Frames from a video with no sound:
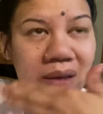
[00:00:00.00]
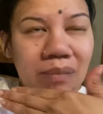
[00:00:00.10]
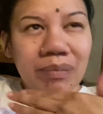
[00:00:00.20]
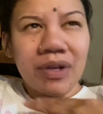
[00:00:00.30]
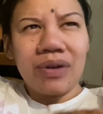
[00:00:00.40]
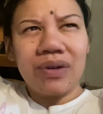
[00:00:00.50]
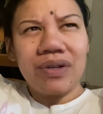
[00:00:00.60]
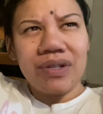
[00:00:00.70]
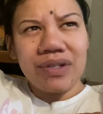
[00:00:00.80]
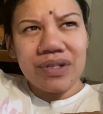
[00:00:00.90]

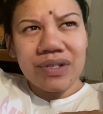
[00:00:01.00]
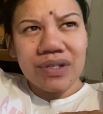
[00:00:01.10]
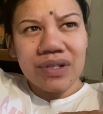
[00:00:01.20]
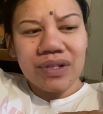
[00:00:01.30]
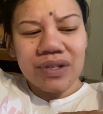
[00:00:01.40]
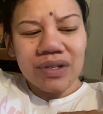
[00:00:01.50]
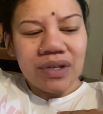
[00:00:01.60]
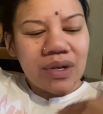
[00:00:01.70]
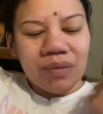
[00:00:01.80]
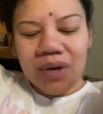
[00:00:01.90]
Because,
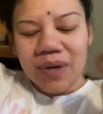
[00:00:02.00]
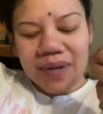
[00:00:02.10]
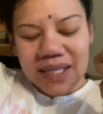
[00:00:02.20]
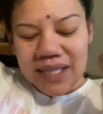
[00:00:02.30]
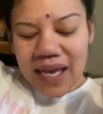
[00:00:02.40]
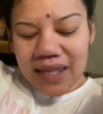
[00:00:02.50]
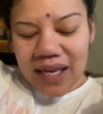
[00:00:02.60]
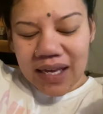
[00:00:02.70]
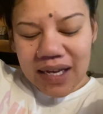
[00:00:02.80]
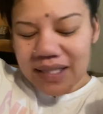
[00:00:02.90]
why do I say
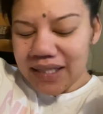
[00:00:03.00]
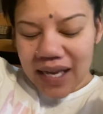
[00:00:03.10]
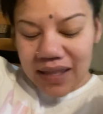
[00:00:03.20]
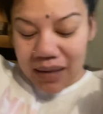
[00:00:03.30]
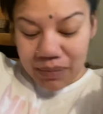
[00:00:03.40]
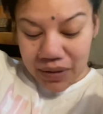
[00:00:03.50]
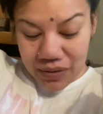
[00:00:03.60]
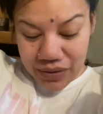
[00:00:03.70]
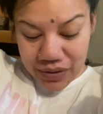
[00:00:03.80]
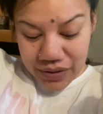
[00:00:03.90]
that? I say that
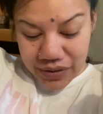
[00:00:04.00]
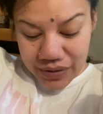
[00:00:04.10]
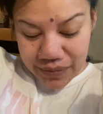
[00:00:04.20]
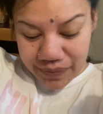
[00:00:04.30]
because